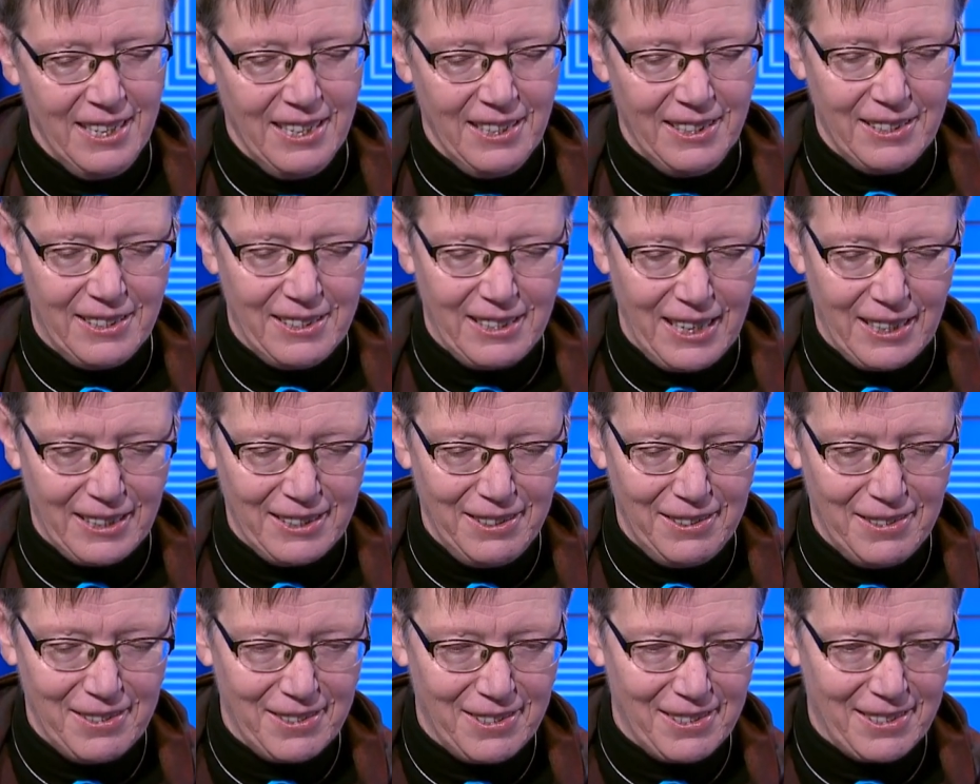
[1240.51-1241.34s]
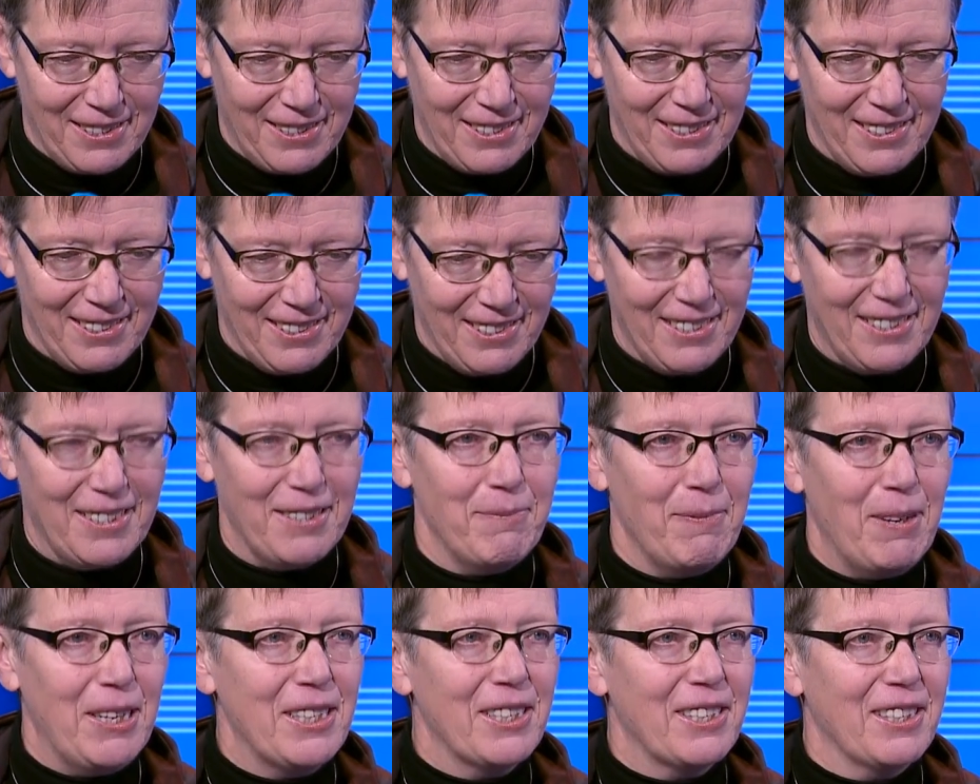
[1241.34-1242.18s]
The second
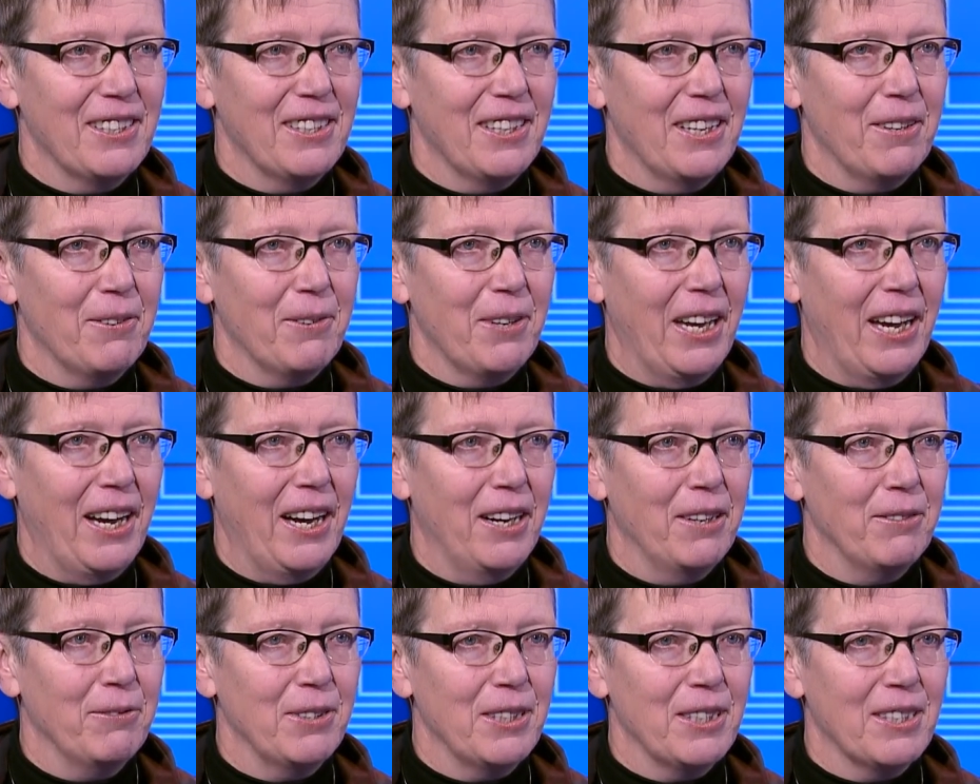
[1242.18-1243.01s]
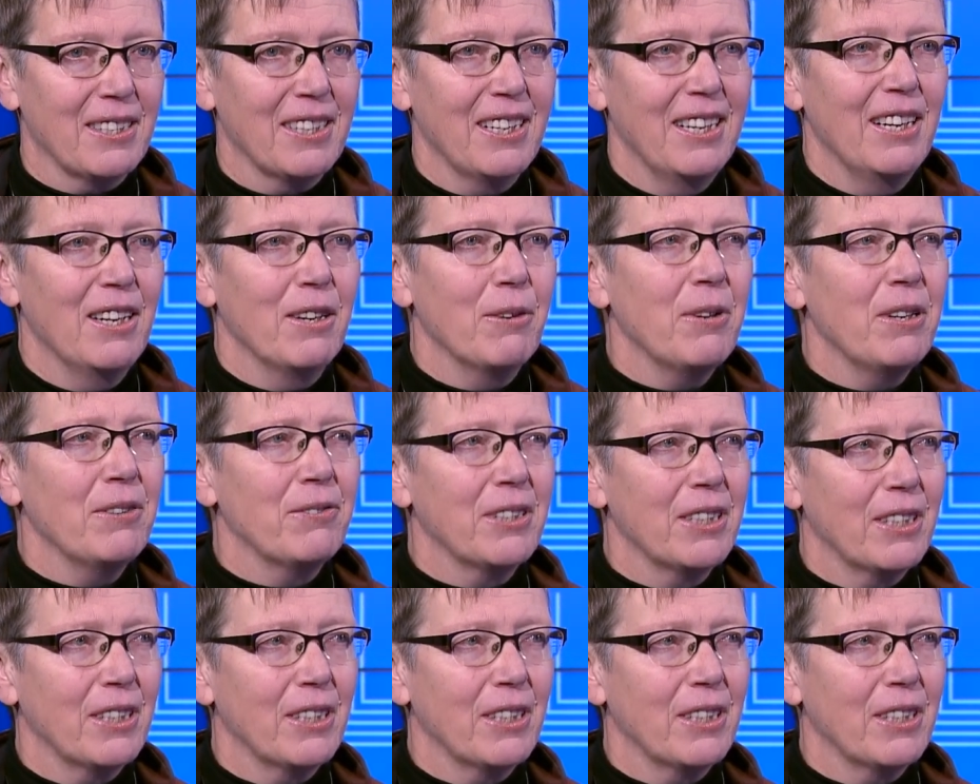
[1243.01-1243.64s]
dimension that we have is we have